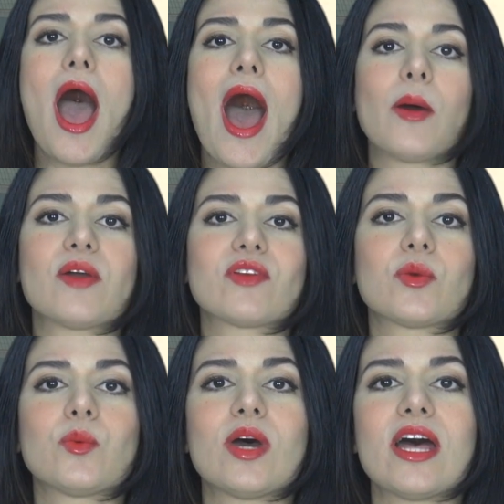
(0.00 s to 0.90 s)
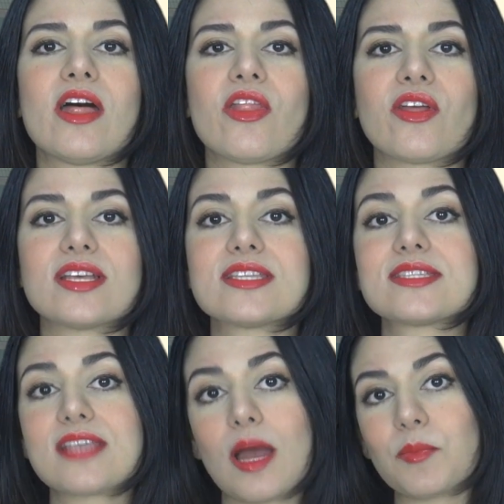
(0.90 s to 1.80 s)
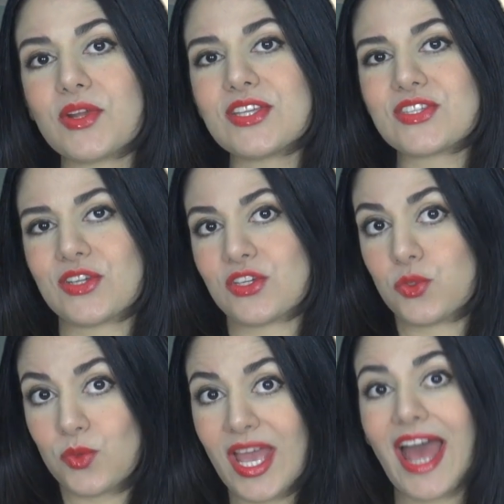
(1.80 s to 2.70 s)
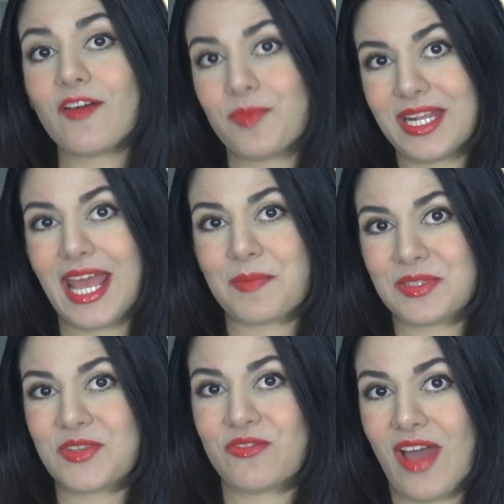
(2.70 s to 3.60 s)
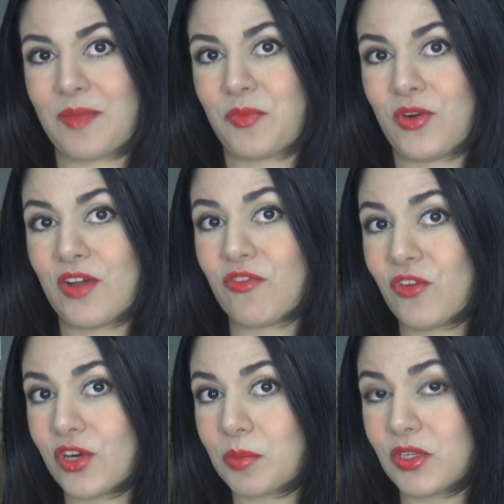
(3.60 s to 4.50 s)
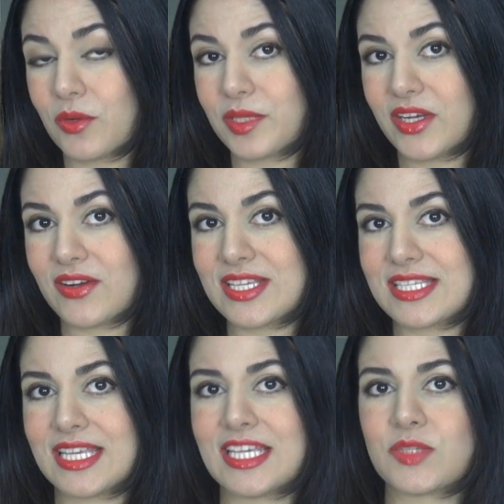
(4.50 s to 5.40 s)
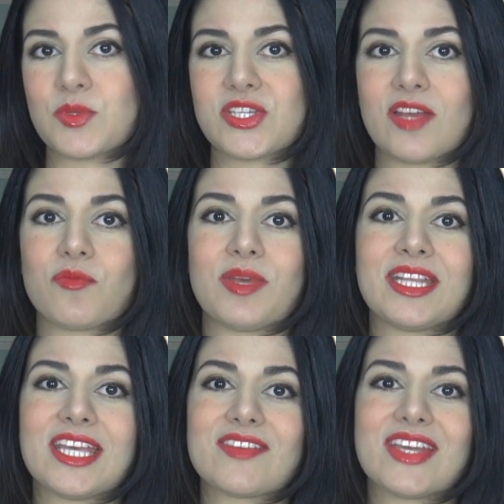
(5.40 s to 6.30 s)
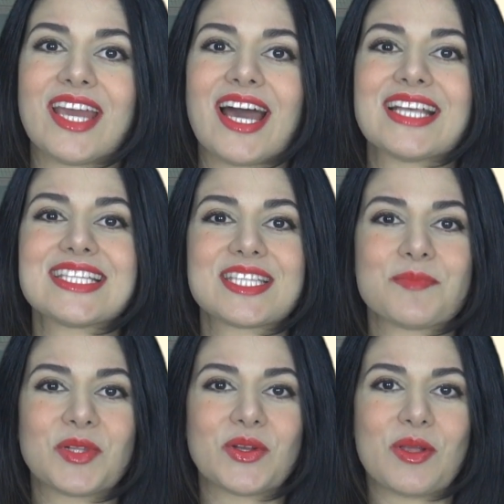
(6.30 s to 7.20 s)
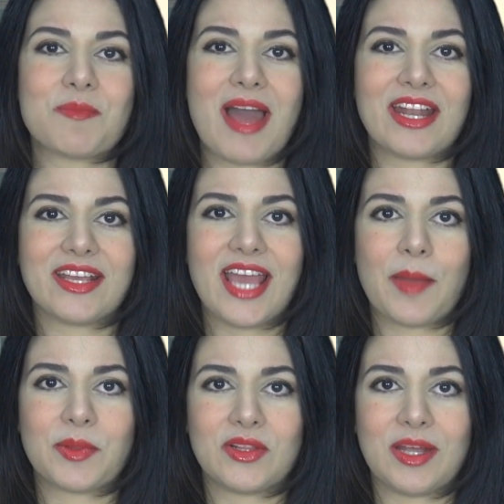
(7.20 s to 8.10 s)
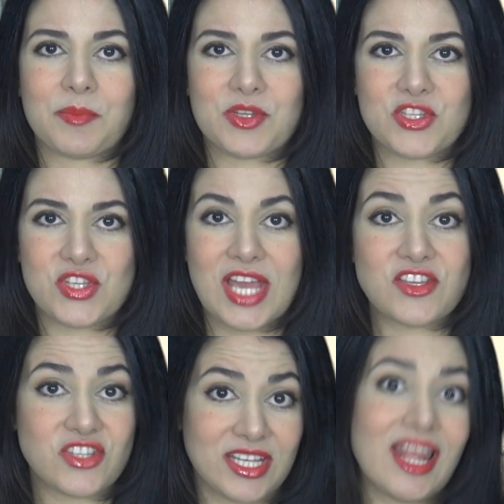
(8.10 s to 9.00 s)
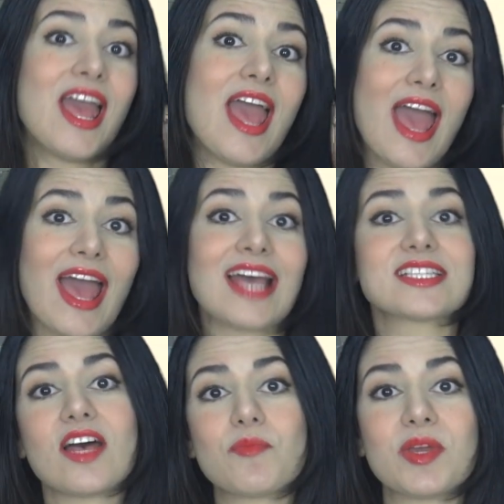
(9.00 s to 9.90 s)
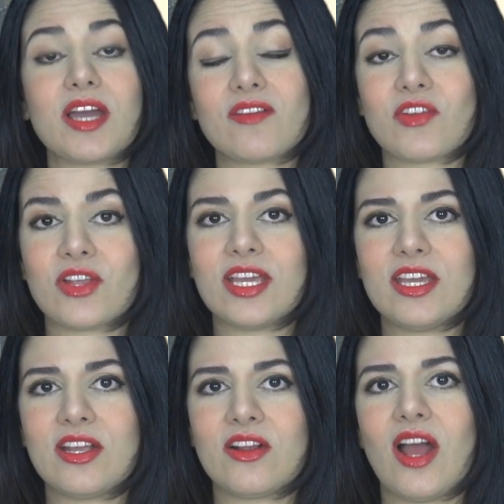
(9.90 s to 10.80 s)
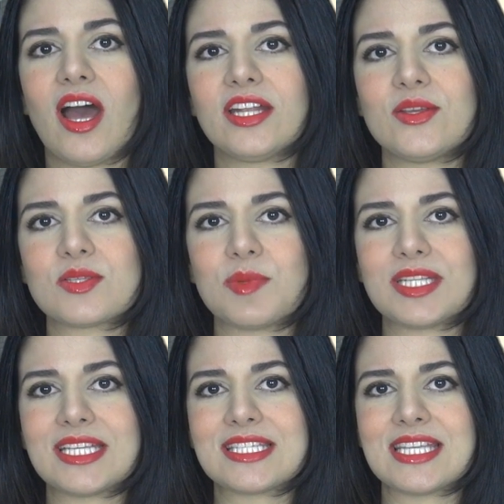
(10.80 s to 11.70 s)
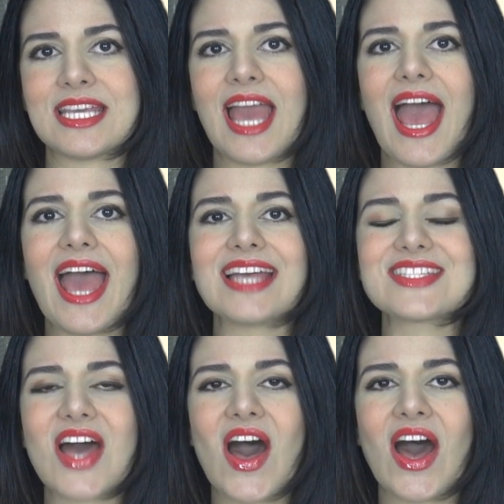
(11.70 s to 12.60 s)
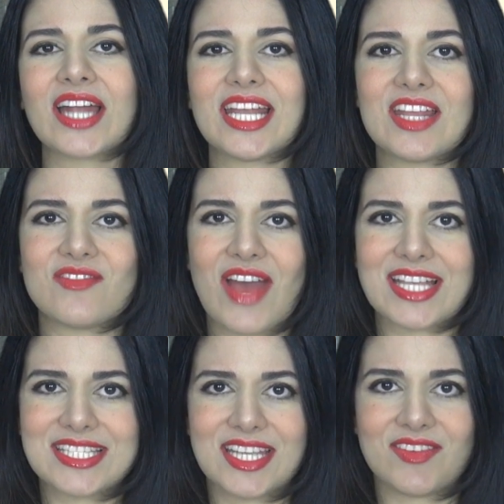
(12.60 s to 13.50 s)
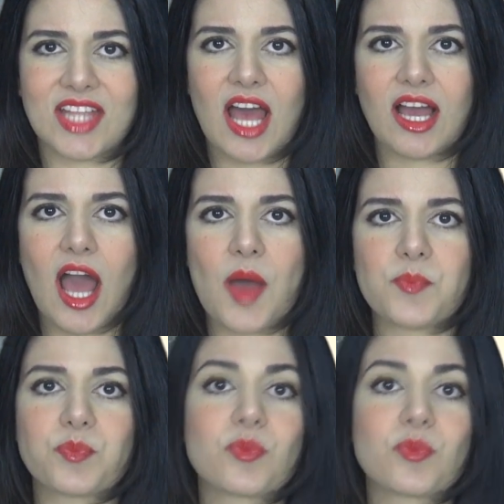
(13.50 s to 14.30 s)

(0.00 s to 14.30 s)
However, with some research, we have been able to find more affordable cryptocurrencies which have been giving us similar amount of capital appreciation as I've been covering here on NewsBTC and on investdiva.com.